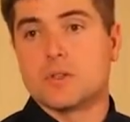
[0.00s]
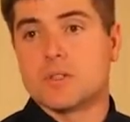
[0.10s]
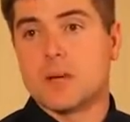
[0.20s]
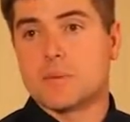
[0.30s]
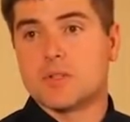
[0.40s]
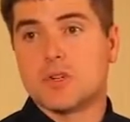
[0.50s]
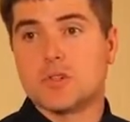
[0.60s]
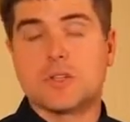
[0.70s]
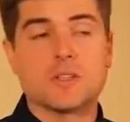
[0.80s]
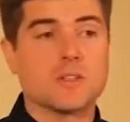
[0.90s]
do this type of
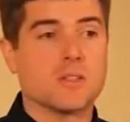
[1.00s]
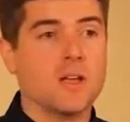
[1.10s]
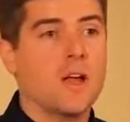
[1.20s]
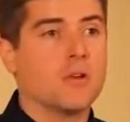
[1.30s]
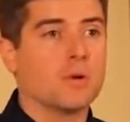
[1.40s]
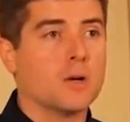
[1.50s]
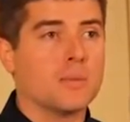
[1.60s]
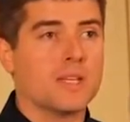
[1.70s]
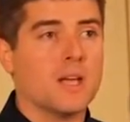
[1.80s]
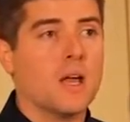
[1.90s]
surgery. This is the realm
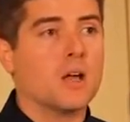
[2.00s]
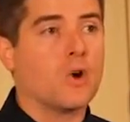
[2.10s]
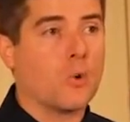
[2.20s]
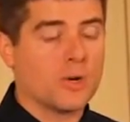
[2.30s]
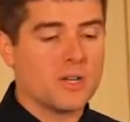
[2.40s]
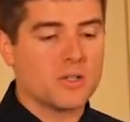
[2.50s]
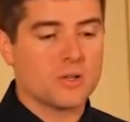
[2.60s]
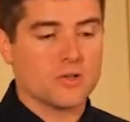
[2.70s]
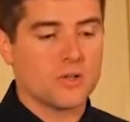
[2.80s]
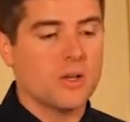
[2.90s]
of the cornea
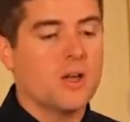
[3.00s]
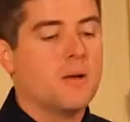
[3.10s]
surgeon,